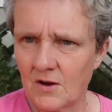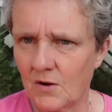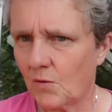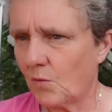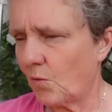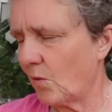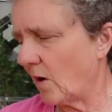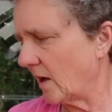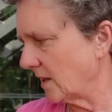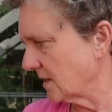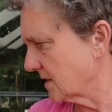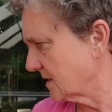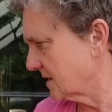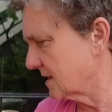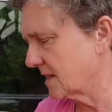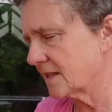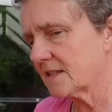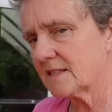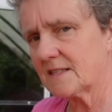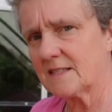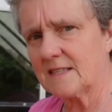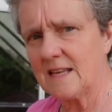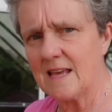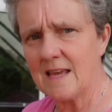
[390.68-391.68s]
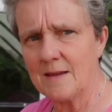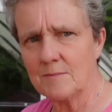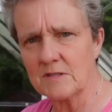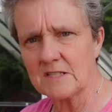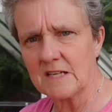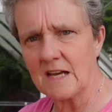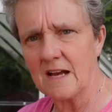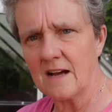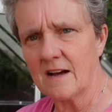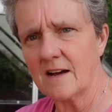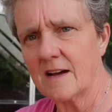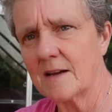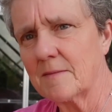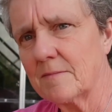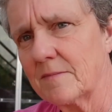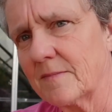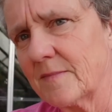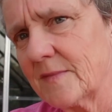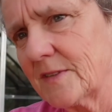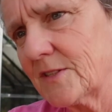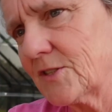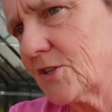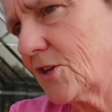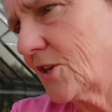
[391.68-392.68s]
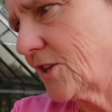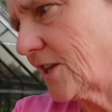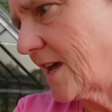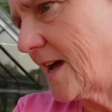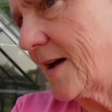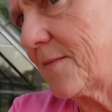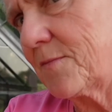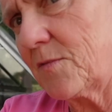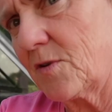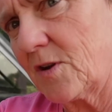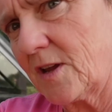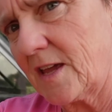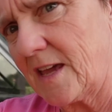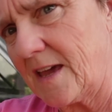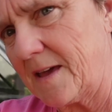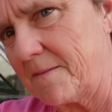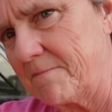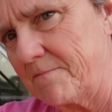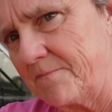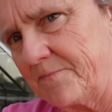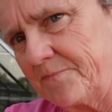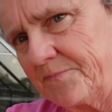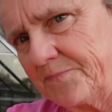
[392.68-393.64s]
whilst at the same time, let's turn the camera again,